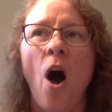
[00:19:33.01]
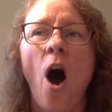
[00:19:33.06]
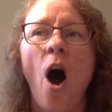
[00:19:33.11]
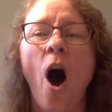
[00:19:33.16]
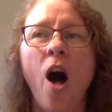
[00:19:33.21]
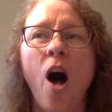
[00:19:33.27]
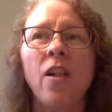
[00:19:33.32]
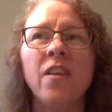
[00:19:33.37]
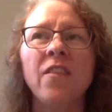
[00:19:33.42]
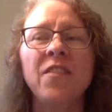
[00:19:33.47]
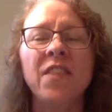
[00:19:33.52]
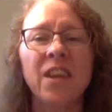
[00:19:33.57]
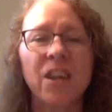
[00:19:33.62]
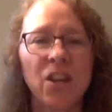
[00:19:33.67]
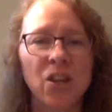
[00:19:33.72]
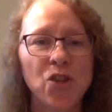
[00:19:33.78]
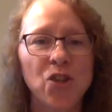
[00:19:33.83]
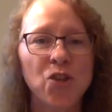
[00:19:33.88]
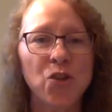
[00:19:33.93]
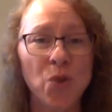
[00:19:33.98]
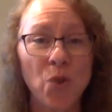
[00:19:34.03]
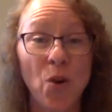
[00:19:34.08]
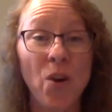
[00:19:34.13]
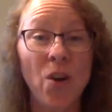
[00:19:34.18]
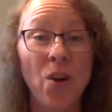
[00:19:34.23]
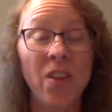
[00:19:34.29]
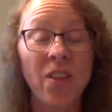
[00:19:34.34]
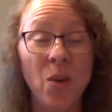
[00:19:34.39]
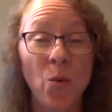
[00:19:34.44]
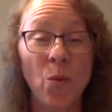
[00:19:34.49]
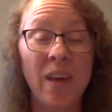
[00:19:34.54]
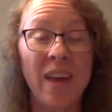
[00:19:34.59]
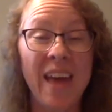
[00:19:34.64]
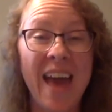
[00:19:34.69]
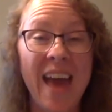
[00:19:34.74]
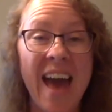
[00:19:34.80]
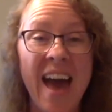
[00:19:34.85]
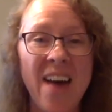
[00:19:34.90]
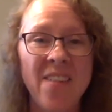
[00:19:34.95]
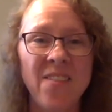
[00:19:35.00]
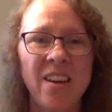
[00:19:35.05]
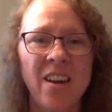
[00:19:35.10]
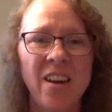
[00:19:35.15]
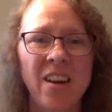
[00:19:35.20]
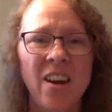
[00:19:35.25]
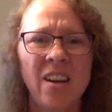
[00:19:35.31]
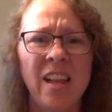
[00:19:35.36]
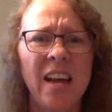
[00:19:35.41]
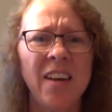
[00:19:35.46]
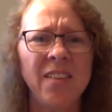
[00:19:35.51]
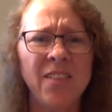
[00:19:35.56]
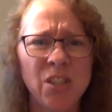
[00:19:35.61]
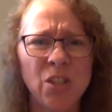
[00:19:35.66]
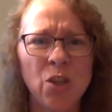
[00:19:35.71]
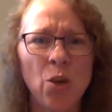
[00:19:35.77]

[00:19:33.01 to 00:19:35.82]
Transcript: all of the control that we have in our lives,